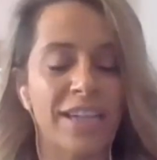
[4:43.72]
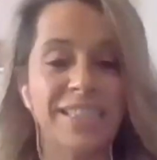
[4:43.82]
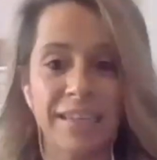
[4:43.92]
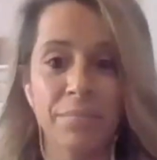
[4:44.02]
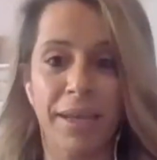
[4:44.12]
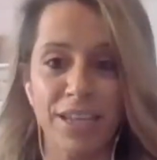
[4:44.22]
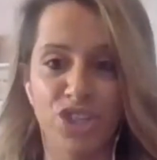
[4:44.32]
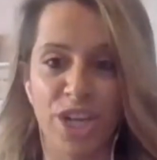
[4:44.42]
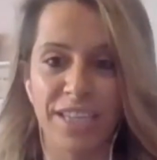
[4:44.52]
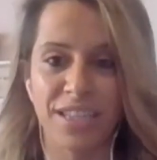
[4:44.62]
I did meet
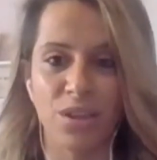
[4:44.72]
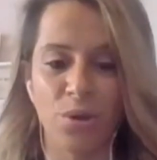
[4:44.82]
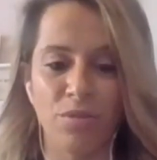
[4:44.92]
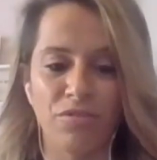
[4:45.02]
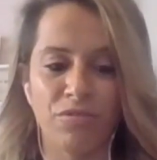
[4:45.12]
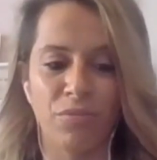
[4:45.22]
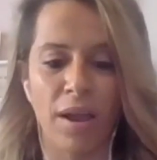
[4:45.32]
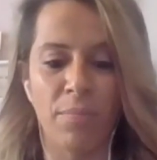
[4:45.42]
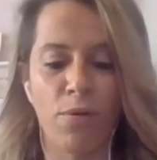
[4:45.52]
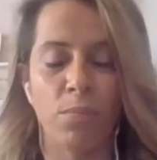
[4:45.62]
Jess. A lot of
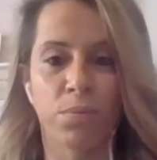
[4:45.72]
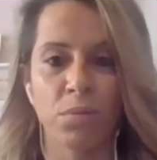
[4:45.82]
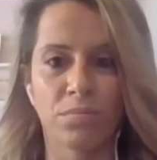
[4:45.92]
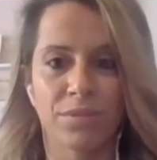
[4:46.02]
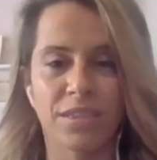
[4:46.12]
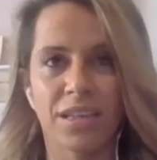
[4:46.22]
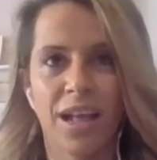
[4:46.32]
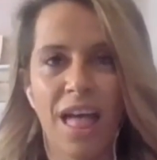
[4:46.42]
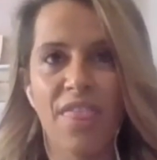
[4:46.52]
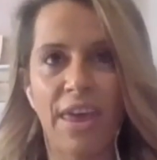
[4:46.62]
my problems
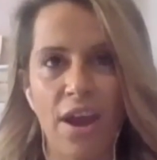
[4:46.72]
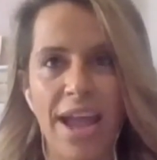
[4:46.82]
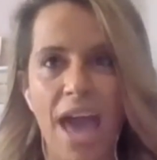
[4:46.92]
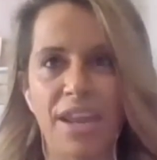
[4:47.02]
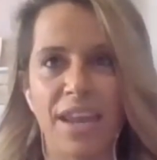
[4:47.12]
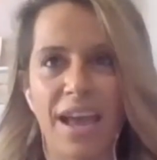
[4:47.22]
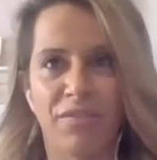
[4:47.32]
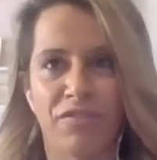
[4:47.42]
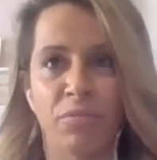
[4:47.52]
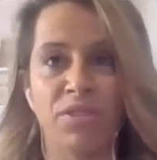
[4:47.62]
that I had
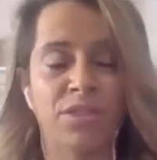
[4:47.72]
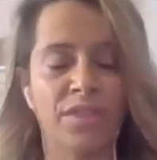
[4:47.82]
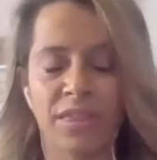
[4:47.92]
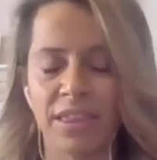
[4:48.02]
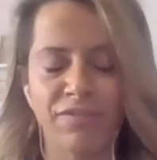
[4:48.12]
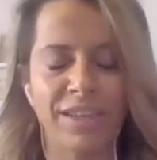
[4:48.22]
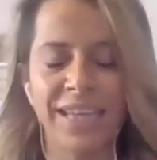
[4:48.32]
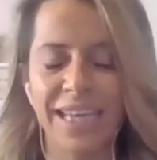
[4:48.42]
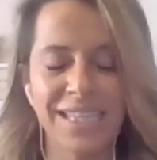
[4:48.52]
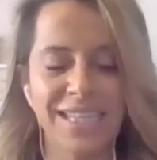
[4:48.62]
for
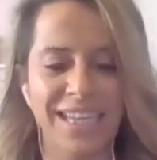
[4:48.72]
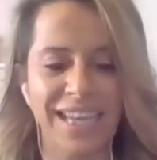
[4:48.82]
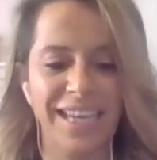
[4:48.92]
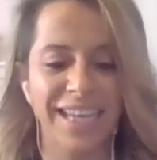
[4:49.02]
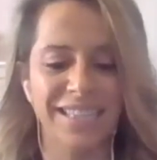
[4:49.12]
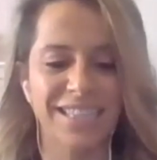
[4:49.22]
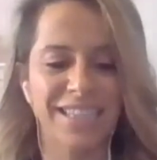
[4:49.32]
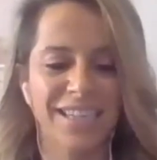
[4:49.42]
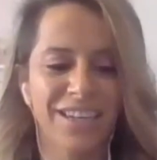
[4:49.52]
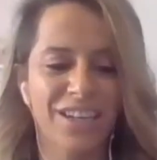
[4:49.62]
years and years,
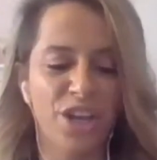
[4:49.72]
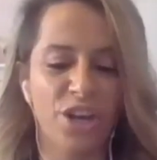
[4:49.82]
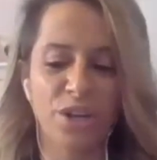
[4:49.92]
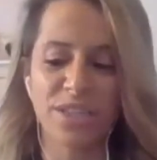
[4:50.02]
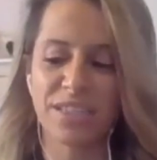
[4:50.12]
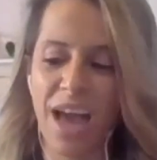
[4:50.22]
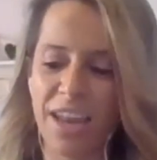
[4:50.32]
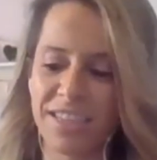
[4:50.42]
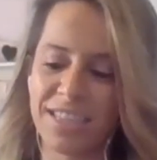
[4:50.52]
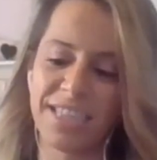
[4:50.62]

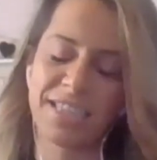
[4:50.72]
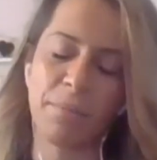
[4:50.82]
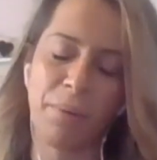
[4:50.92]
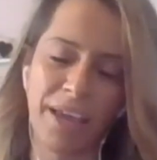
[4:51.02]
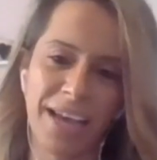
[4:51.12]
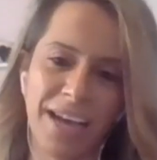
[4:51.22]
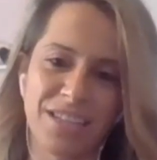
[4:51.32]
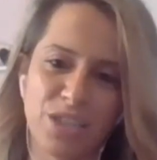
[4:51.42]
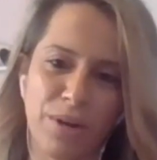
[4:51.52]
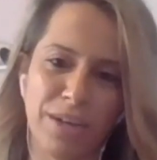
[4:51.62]
started to disappear.
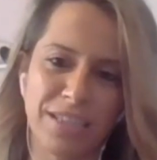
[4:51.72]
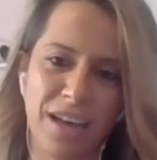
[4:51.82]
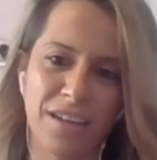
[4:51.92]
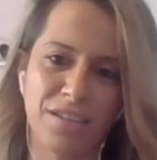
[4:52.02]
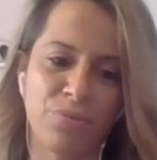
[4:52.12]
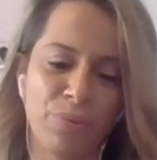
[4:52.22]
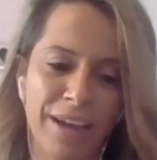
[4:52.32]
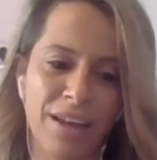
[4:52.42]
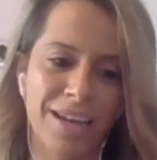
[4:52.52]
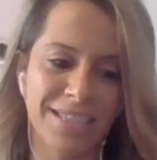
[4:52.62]
So I started to
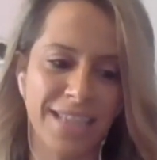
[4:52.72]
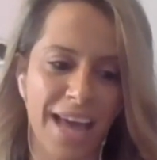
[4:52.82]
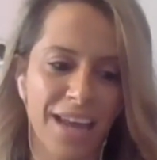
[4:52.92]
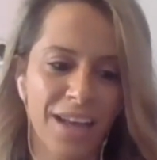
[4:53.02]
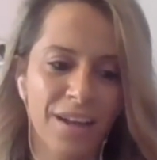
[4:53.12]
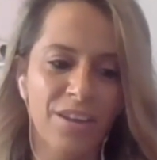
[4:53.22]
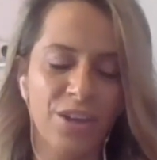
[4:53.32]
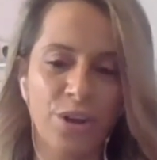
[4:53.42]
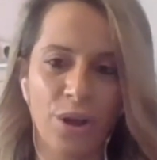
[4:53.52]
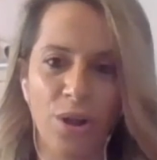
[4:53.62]
realize that,
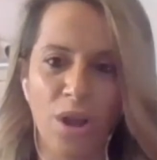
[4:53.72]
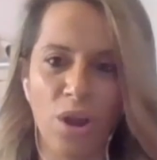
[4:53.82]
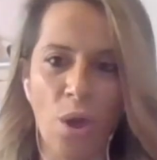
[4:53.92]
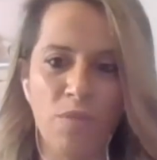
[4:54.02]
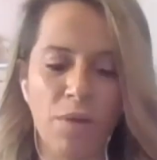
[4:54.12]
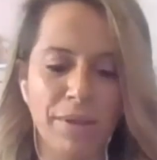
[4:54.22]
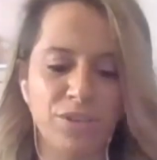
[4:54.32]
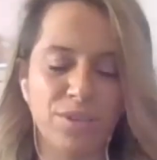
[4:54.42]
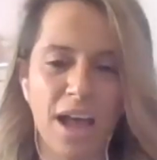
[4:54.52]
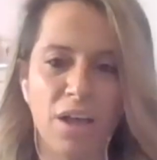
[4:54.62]
a lot of my
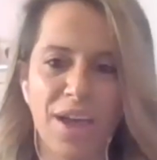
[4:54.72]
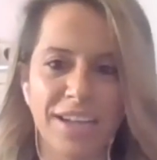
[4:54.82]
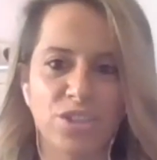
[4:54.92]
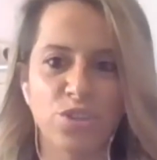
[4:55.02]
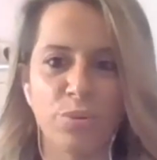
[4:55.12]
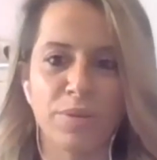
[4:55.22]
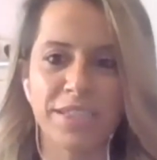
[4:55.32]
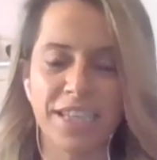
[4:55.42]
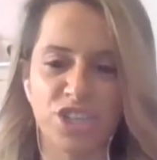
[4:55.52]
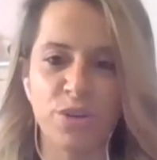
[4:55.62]
mental health had to do with my
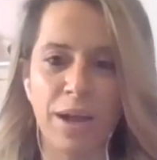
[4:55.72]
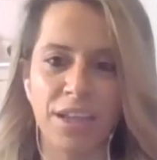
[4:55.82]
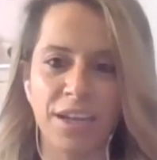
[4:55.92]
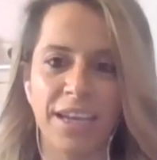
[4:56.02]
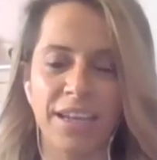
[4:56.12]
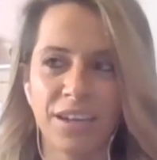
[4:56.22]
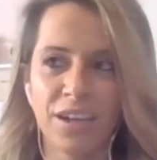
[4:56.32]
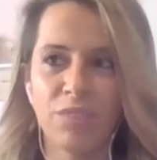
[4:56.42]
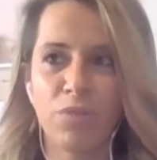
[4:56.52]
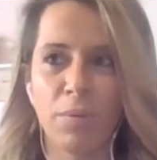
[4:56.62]
sexuality and
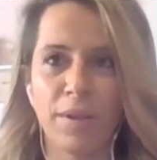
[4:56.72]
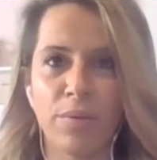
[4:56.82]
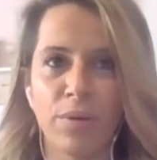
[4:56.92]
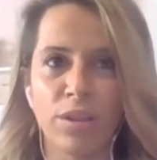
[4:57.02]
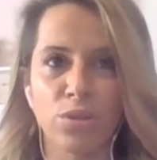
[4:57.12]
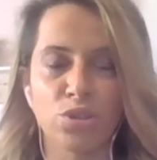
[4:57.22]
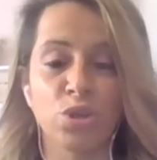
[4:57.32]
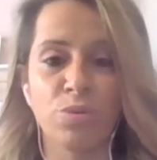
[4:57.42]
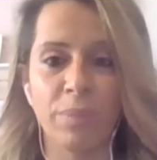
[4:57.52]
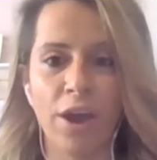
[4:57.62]
probably a lot to do
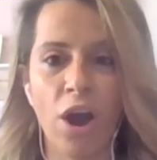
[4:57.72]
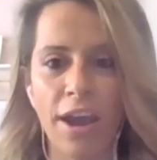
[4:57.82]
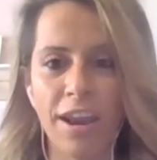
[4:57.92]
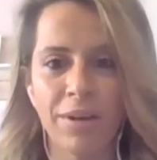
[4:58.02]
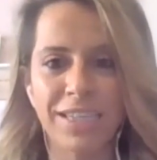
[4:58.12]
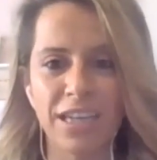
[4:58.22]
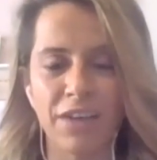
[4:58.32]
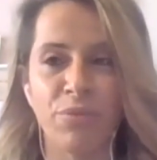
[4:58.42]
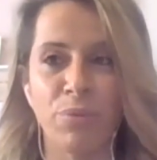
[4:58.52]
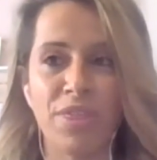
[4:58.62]
with me hiding myself
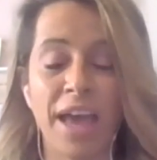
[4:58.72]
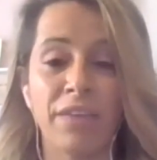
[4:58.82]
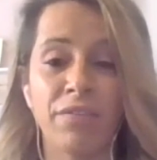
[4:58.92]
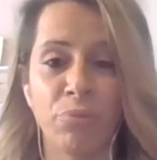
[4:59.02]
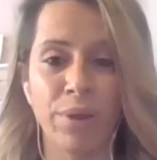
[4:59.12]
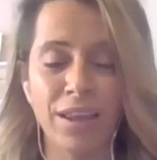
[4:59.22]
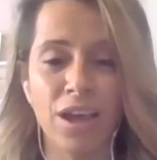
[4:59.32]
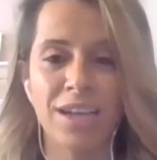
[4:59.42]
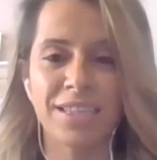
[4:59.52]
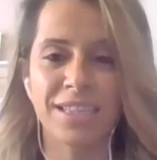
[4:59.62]
and without even
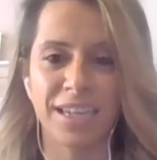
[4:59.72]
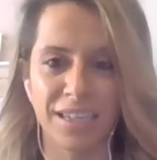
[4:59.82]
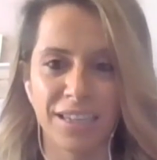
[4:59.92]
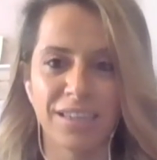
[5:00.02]
realizing it.